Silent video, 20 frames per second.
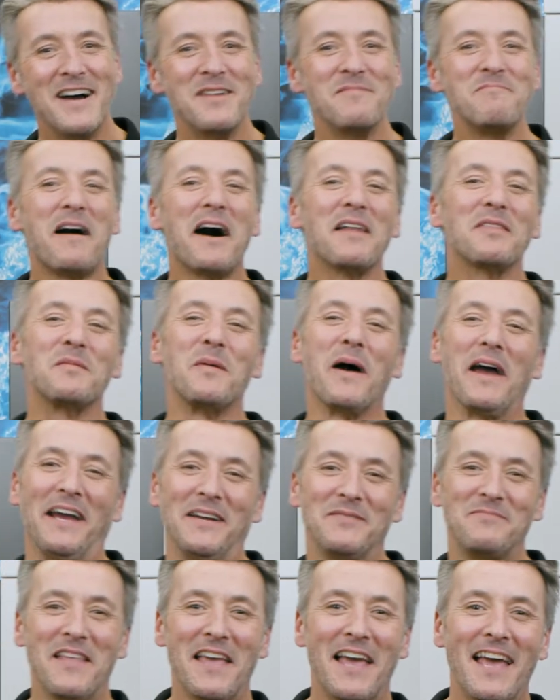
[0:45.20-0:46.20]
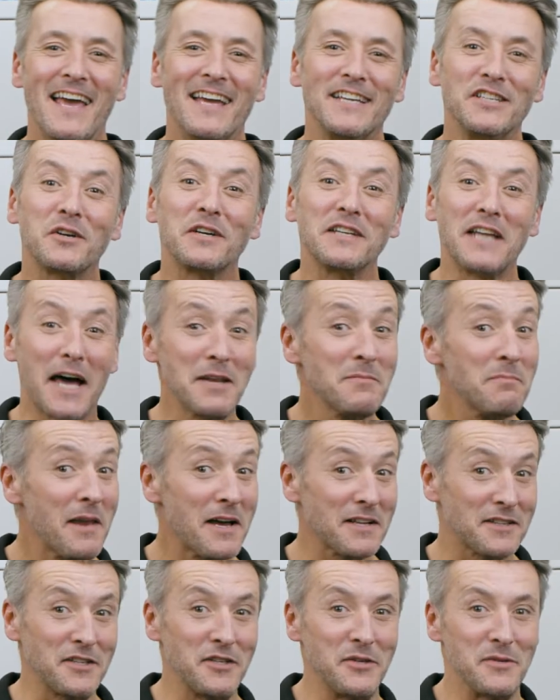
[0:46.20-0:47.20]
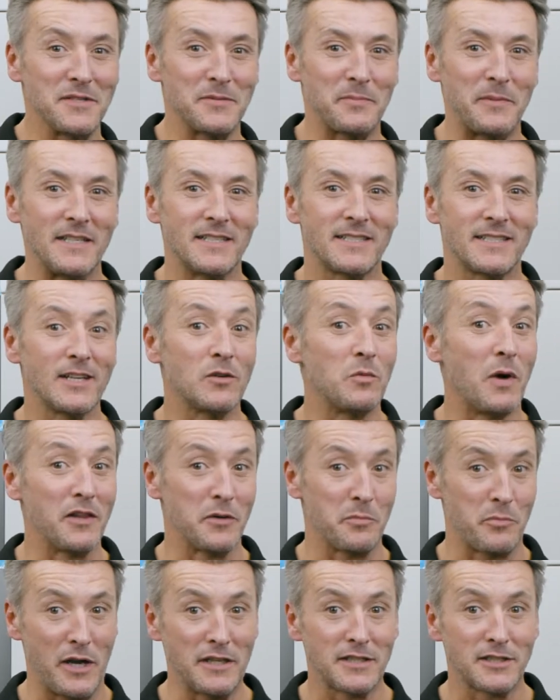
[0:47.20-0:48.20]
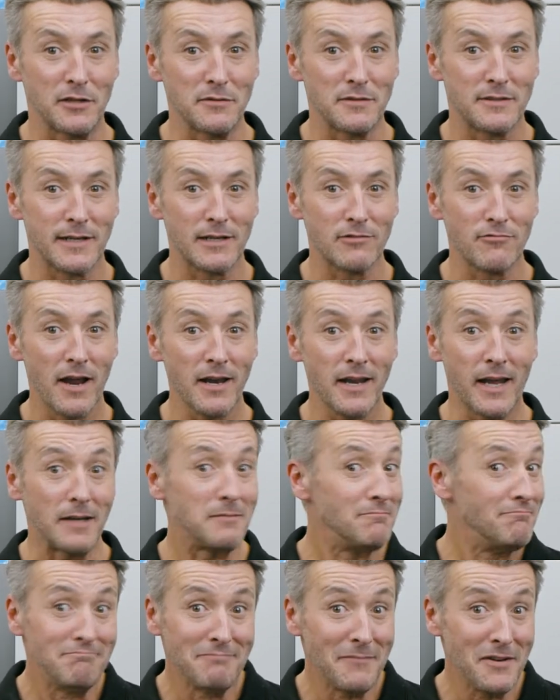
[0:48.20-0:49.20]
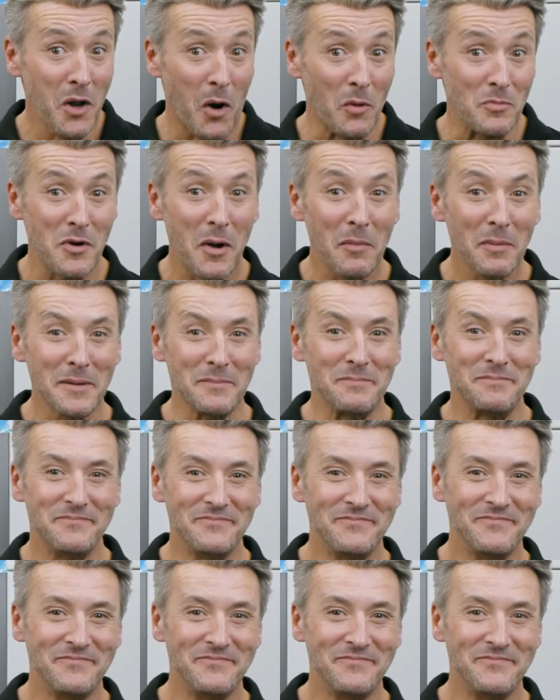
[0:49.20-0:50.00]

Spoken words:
By the way, you can unplug the USB stick while the PRESTO is still running. No problem.